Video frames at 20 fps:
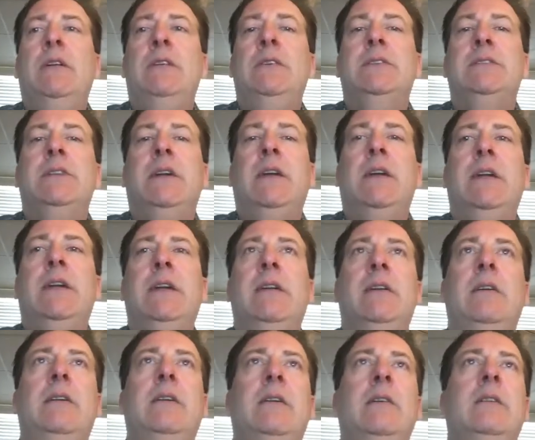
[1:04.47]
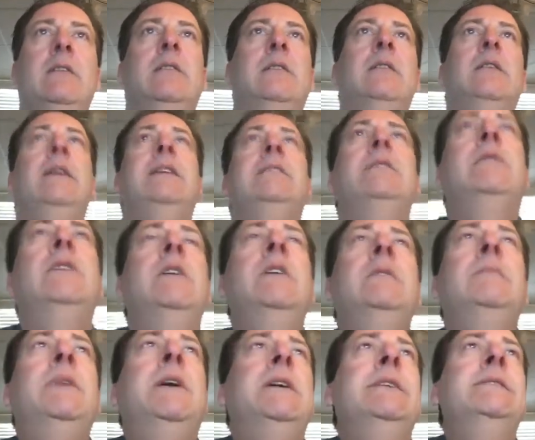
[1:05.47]
Sorry. Hit the
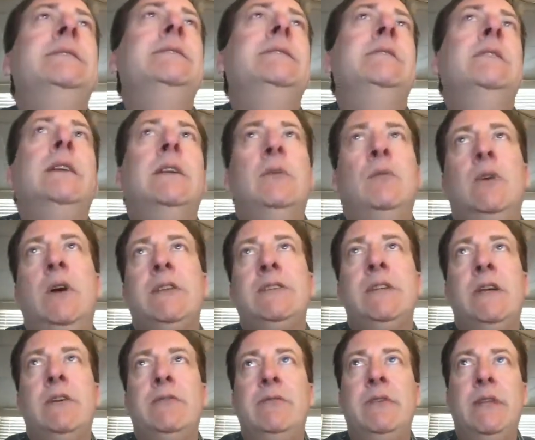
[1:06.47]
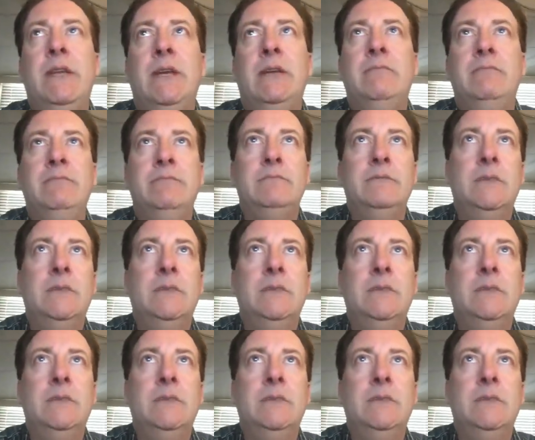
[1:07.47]
wrong button. Gotta watch out for that.